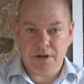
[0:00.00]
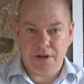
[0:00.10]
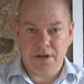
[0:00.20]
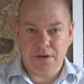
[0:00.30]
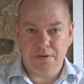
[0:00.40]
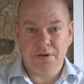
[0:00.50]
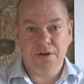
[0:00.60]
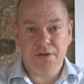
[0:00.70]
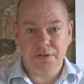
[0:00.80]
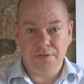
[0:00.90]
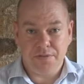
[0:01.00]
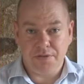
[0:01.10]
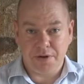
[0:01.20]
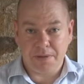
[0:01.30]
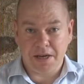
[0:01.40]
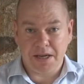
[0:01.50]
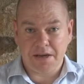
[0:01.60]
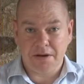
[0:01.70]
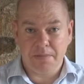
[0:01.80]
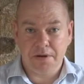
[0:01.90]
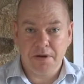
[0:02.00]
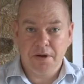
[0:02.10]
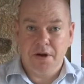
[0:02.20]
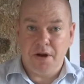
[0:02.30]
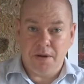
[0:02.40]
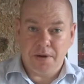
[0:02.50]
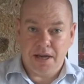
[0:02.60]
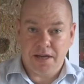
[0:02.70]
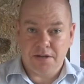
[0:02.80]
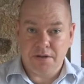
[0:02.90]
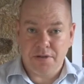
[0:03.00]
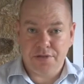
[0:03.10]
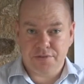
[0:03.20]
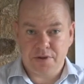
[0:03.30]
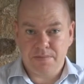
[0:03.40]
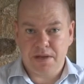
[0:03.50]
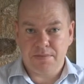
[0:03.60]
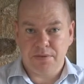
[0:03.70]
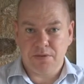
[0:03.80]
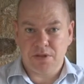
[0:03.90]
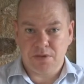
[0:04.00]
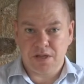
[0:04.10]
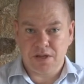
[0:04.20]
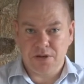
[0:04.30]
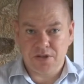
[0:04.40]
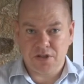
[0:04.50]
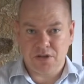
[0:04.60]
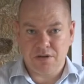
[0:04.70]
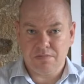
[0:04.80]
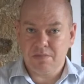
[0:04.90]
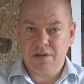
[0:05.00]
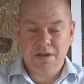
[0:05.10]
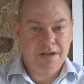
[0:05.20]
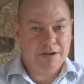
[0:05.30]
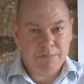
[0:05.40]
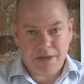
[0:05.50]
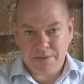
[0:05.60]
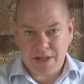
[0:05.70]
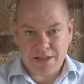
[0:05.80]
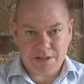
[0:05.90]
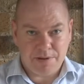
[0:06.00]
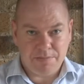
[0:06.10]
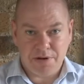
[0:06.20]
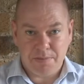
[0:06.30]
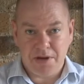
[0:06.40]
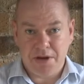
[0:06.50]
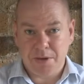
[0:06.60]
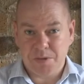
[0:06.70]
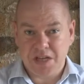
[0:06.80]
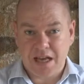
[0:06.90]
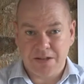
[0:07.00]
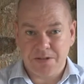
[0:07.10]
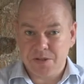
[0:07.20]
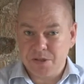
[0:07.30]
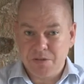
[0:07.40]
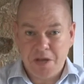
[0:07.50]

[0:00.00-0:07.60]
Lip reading: alone doing makeup, and we had 3 people doing costume. People had to be put up in hotels.